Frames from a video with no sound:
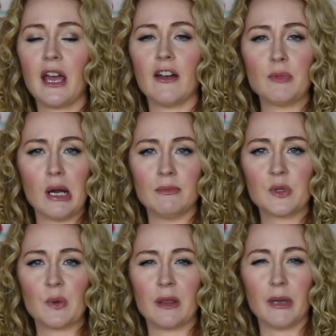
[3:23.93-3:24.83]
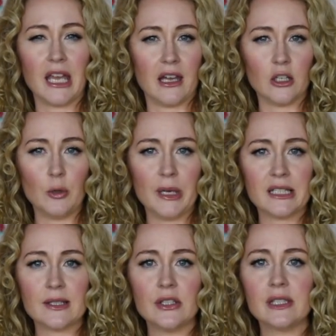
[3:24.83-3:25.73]
have problems with mechanical
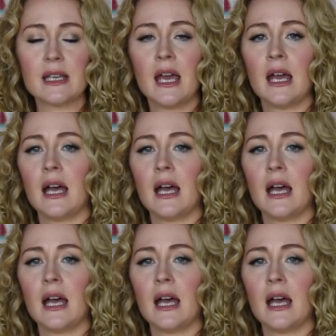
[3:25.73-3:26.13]
pencils.